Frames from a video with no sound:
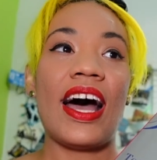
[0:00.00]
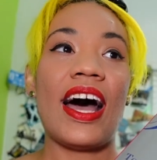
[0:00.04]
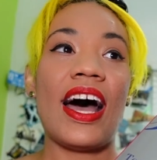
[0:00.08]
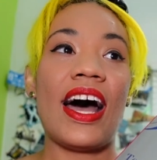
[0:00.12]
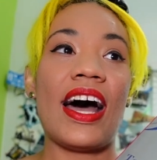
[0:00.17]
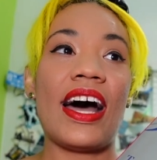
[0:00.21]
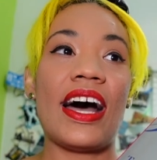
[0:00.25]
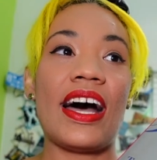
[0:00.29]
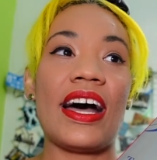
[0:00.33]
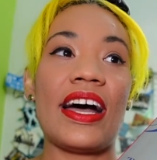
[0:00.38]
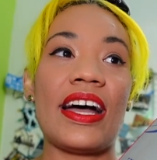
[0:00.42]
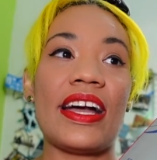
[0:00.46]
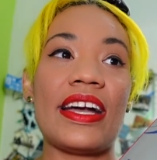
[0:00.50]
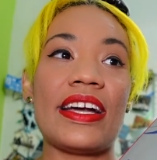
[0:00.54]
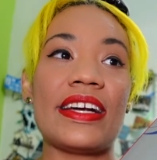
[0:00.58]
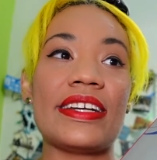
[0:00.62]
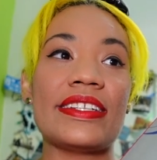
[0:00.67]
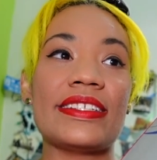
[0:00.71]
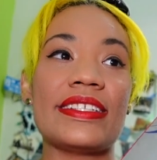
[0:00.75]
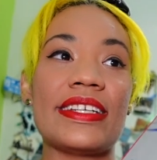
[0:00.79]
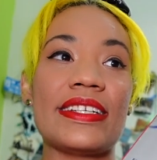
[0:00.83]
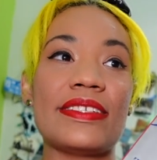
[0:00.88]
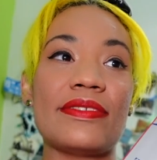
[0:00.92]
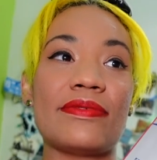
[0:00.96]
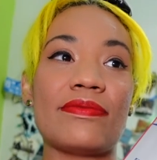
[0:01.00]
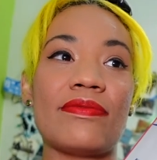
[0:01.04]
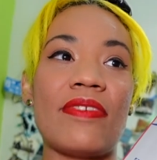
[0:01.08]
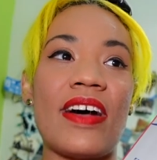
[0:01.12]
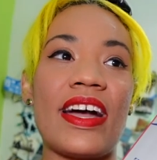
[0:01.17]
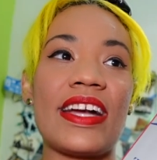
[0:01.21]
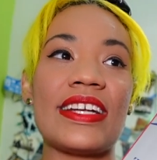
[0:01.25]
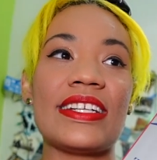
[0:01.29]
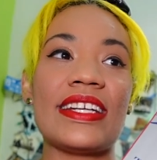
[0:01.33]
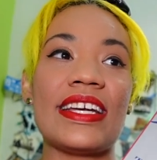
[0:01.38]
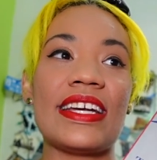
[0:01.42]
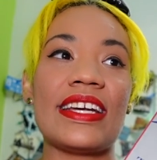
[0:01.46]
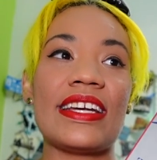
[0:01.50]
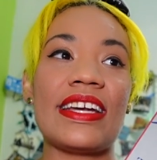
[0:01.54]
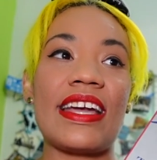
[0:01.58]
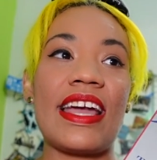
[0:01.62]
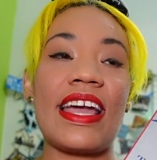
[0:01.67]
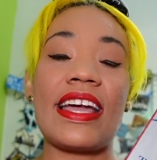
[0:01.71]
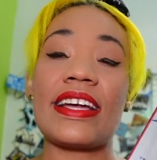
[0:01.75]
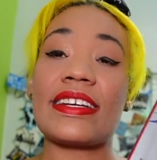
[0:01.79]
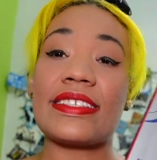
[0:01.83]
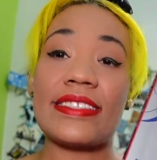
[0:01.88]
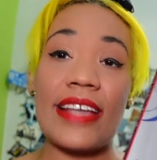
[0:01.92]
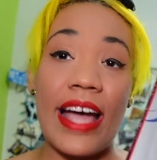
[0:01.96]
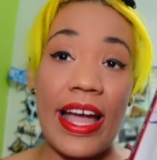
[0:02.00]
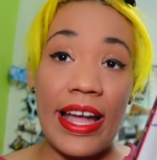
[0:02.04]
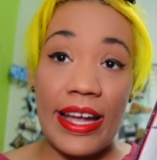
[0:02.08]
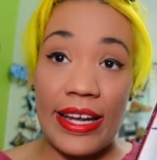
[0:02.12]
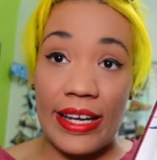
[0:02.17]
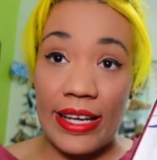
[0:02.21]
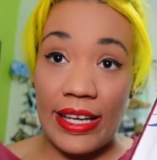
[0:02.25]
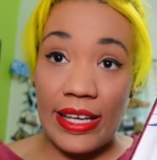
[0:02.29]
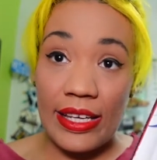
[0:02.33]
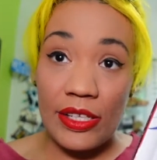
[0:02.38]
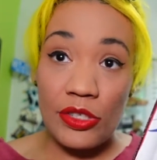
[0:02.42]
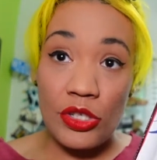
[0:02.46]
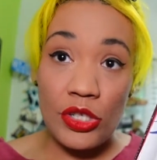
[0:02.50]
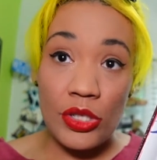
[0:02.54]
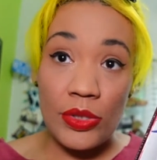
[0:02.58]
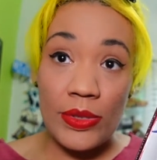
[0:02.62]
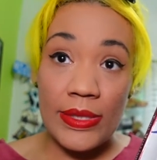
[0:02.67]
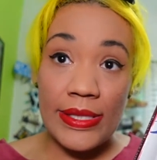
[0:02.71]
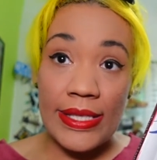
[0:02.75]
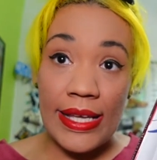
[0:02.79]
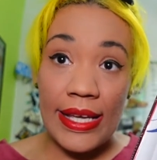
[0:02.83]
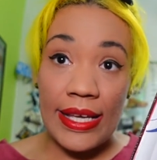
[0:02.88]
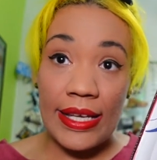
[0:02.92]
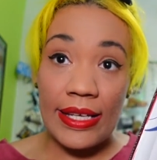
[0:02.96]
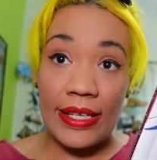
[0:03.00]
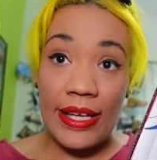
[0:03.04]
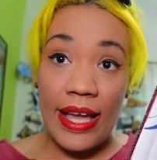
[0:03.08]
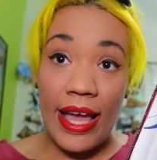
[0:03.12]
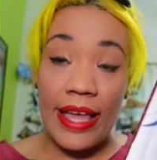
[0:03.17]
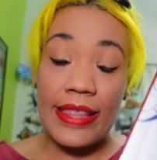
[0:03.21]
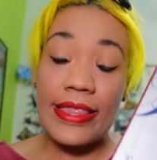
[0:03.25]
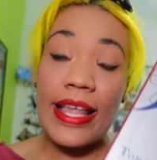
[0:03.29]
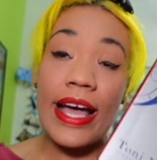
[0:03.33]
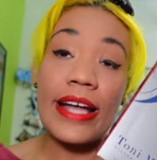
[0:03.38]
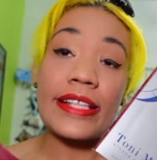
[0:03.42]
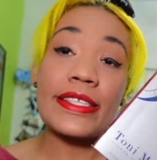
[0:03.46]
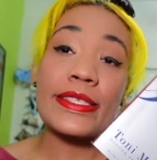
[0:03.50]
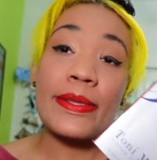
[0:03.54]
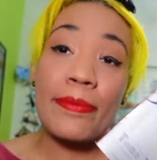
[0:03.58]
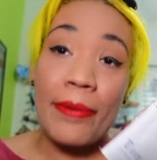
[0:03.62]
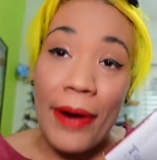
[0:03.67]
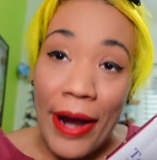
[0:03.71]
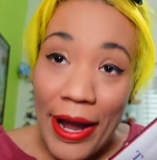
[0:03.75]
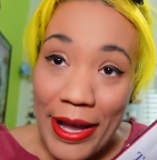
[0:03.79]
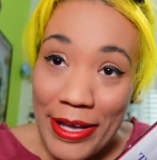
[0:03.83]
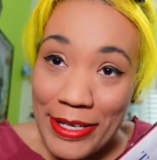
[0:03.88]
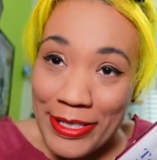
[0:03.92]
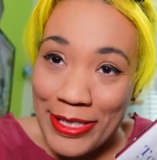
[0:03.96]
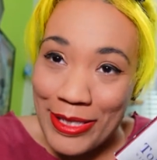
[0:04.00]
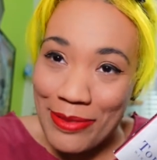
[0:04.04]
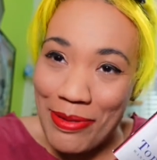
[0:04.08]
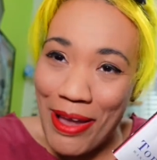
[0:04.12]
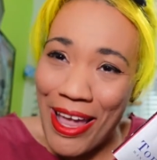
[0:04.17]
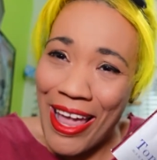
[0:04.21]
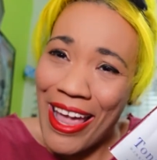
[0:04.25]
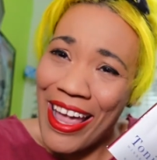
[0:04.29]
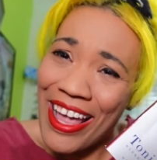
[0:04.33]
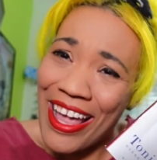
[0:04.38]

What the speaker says: I didn't find it anxiety-inducing, and that surprised me.